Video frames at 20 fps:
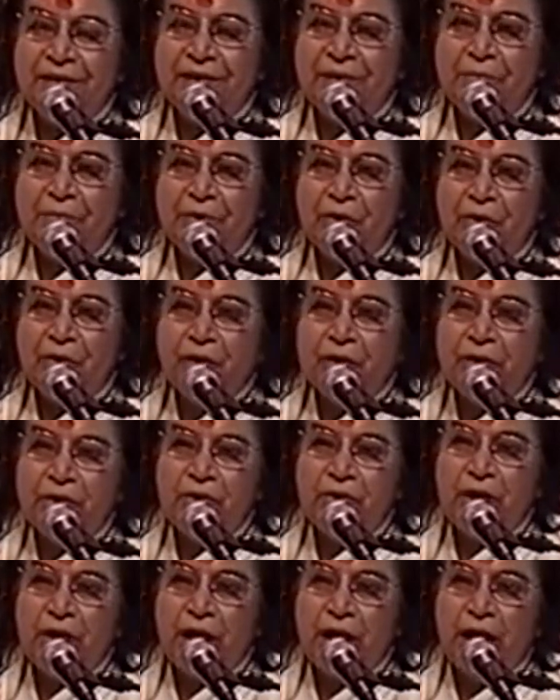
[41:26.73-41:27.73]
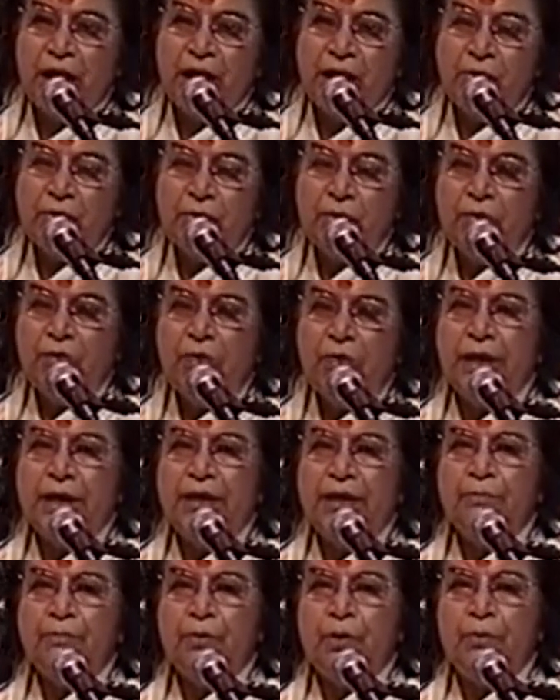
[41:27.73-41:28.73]
Because you are out of
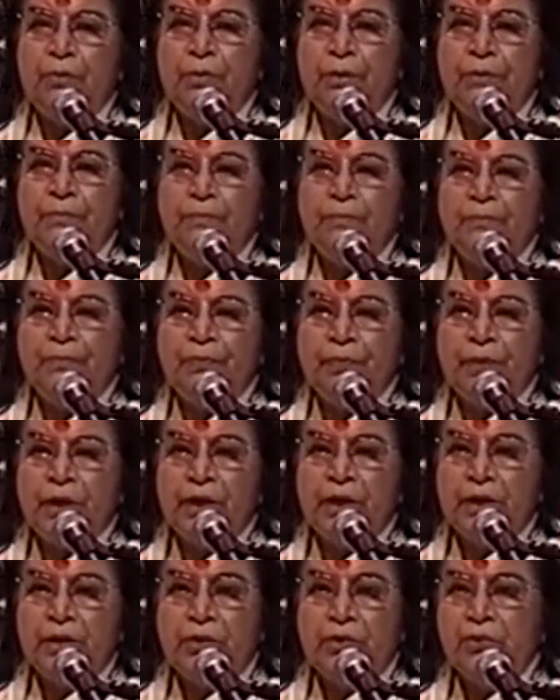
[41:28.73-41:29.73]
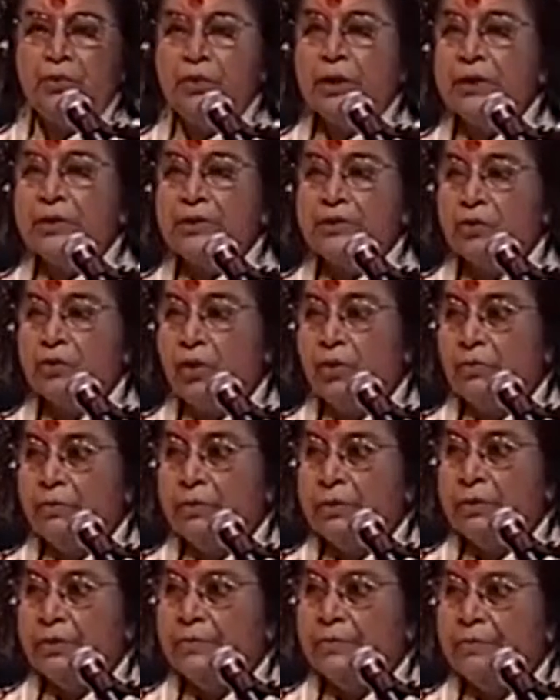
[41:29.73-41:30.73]
that problem, you can solve
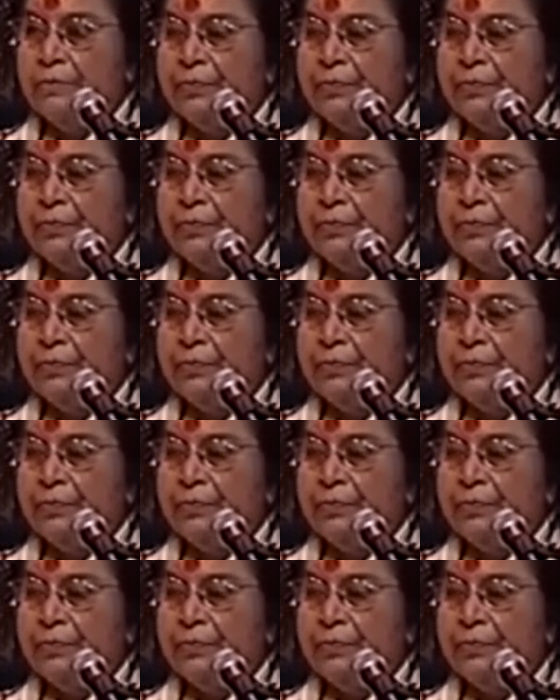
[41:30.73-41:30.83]
it.